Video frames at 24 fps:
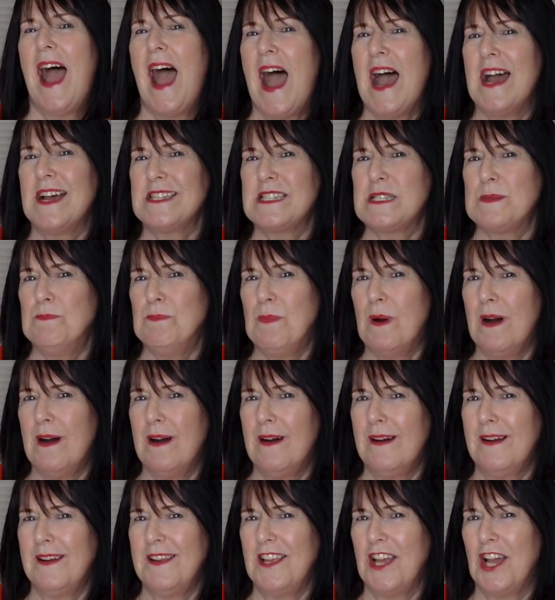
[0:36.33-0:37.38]
as
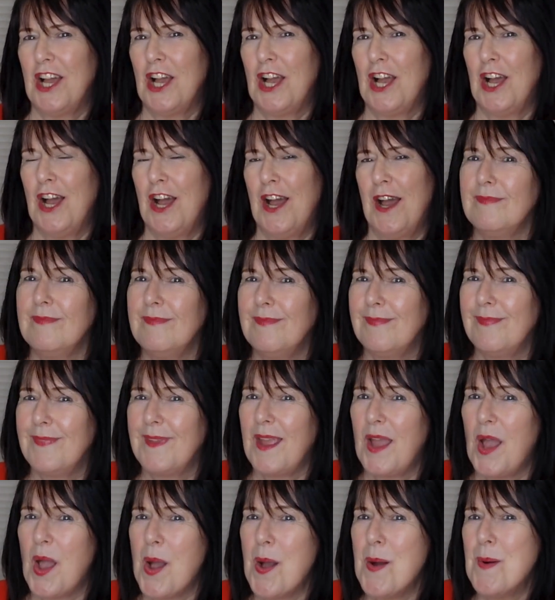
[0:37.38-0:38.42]
my
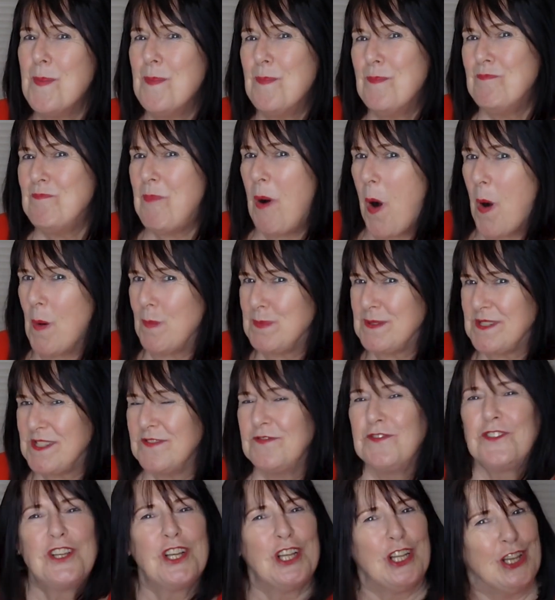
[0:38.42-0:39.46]
pops
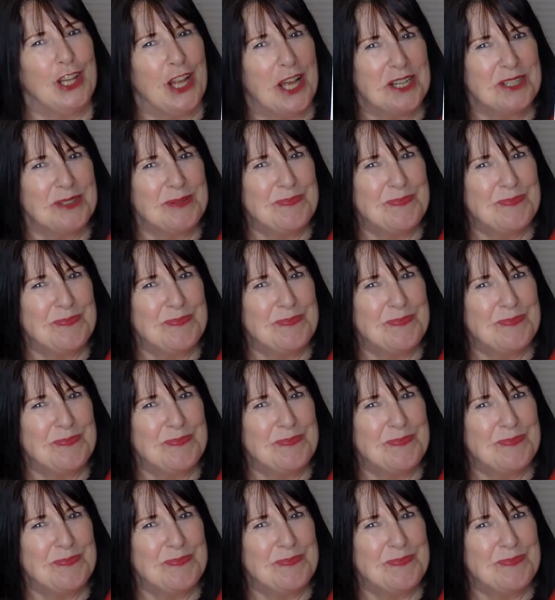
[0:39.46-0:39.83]
of colour.